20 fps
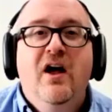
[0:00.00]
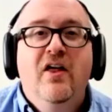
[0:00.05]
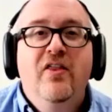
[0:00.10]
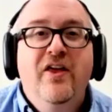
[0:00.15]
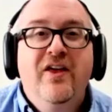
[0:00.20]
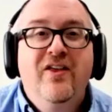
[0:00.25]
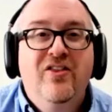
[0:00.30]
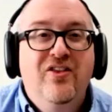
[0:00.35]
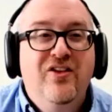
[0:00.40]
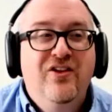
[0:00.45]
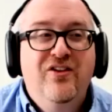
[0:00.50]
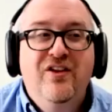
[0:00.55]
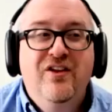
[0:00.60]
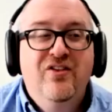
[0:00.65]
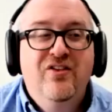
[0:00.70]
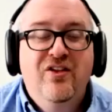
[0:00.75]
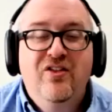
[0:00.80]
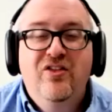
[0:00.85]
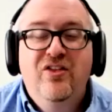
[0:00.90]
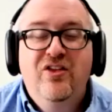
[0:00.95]
I think it,
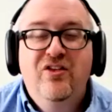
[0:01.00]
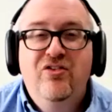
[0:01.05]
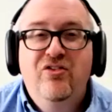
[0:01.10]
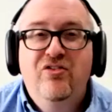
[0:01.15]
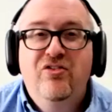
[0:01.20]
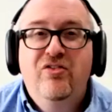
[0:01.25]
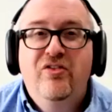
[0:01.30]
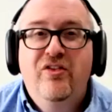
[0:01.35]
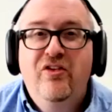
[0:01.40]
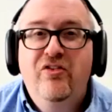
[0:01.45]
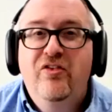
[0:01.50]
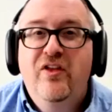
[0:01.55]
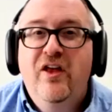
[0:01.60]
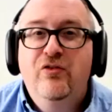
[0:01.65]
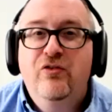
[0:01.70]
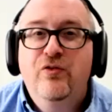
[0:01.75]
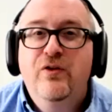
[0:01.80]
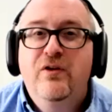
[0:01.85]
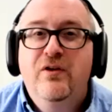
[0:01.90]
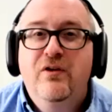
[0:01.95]
it, this this
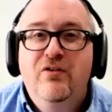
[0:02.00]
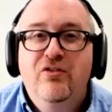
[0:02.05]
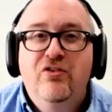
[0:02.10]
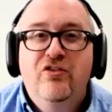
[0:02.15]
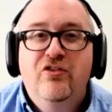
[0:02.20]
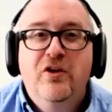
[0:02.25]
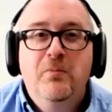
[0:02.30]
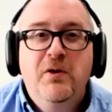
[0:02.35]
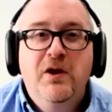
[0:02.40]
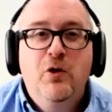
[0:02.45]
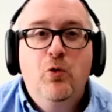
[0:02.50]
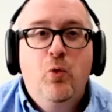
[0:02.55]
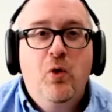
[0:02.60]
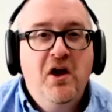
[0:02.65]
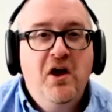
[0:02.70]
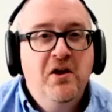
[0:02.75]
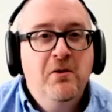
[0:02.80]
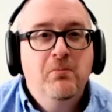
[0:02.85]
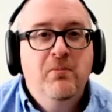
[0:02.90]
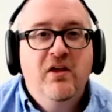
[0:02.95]
next few years is going to be
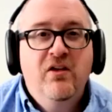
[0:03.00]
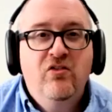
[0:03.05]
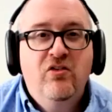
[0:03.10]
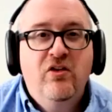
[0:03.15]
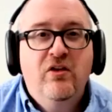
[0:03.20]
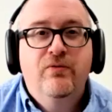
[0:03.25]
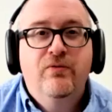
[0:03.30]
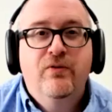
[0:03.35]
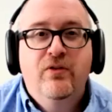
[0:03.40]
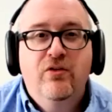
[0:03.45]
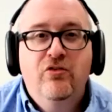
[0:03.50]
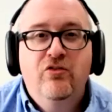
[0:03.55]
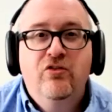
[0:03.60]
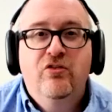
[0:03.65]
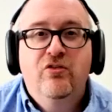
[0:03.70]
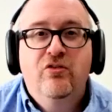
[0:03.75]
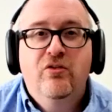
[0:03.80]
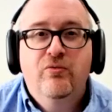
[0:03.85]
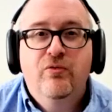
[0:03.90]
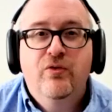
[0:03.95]
quite amazing for
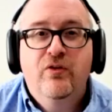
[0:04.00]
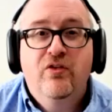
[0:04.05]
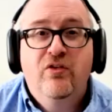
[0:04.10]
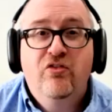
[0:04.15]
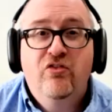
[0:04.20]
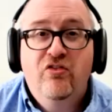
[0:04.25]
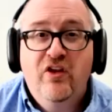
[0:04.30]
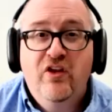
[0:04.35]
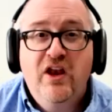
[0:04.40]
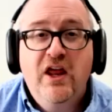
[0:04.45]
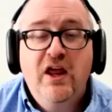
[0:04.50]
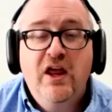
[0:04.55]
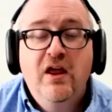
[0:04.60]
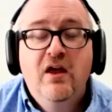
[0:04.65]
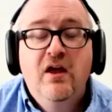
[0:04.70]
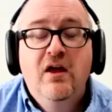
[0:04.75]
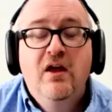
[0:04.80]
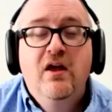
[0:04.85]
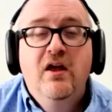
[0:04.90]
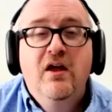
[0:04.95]
this for the
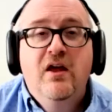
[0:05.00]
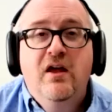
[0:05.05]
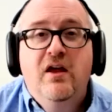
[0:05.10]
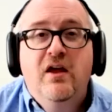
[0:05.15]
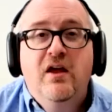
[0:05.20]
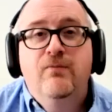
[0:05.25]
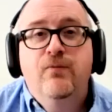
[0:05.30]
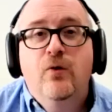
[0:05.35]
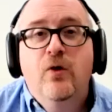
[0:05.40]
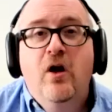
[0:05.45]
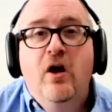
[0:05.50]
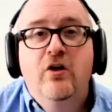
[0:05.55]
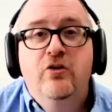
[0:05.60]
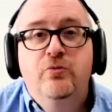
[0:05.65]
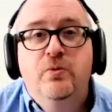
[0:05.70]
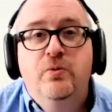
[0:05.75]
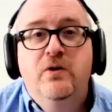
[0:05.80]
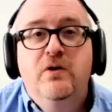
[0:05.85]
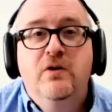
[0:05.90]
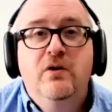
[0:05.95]
city and for our
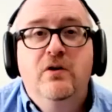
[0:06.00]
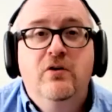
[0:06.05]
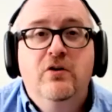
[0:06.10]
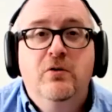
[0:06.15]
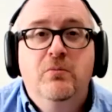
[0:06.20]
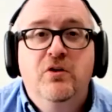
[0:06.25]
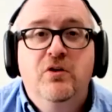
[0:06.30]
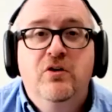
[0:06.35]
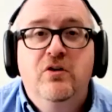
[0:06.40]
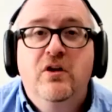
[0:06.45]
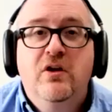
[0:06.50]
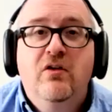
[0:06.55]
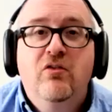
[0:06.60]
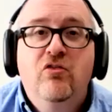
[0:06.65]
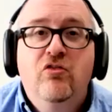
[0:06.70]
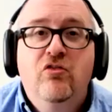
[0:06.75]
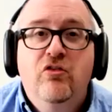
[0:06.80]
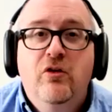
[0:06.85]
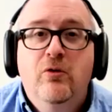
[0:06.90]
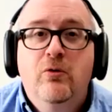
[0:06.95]
entrepreneurial
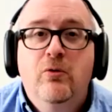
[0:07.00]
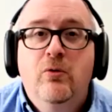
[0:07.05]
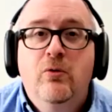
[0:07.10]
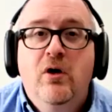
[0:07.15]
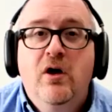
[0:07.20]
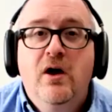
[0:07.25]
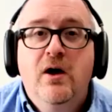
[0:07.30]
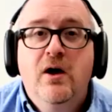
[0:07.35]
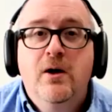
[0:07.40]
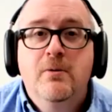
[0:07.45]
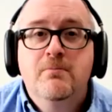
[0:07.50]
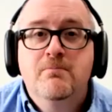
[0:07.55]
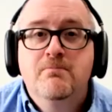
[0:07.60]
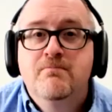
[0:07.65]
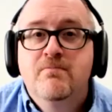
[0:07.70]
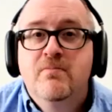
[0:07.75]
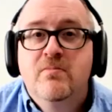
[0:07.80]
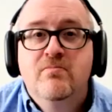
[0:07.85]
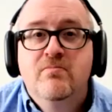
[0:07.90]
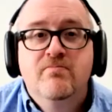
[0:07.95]
communities. So um,